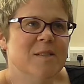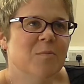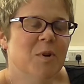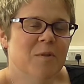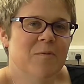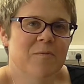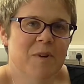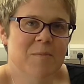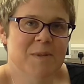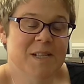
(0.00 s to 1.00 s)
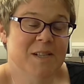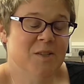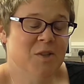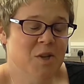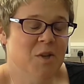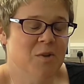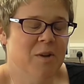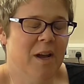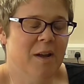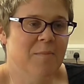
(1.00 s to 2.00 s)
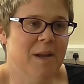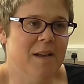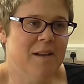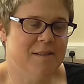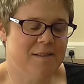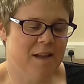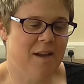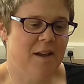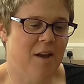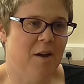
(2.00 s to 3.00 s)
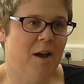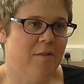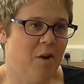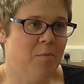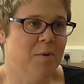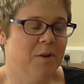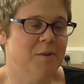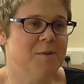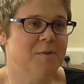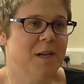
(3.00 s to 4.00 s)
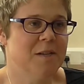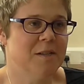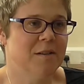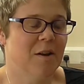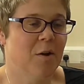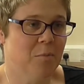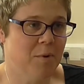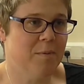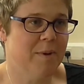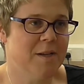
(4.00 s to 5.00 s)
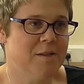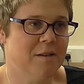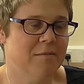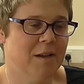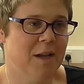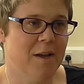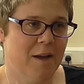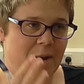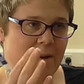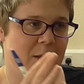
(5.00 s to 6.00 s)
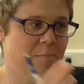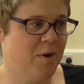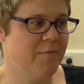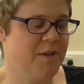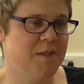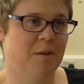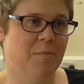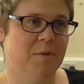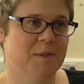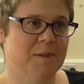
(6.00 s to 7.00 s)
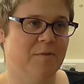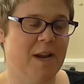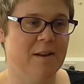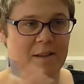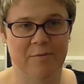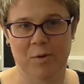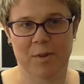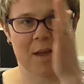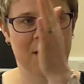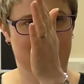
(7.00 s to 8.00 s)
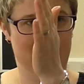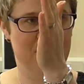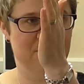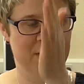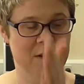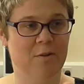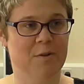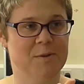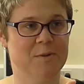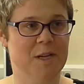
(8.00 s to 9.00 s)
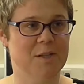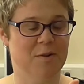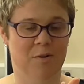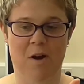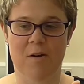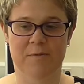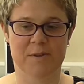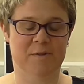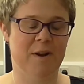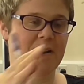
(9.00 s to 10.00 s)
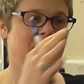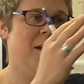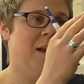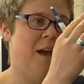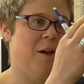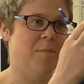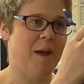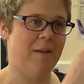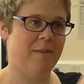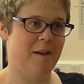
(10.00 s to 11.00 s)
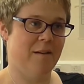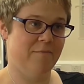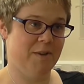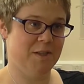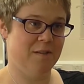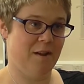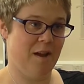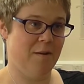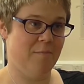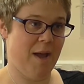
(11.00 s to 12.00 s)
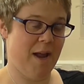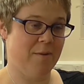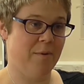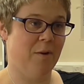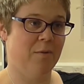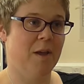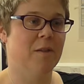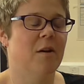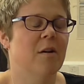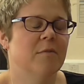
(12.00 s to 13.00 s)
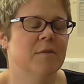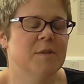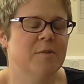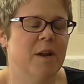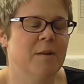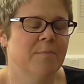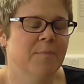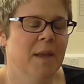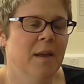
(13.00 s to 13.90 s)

So what the pharmacists do is they have open a consultation up with the patient. They bring Vision up on the screen. They've got their video consultation on half the screen and their Vision Anywhere on the other half of the screen.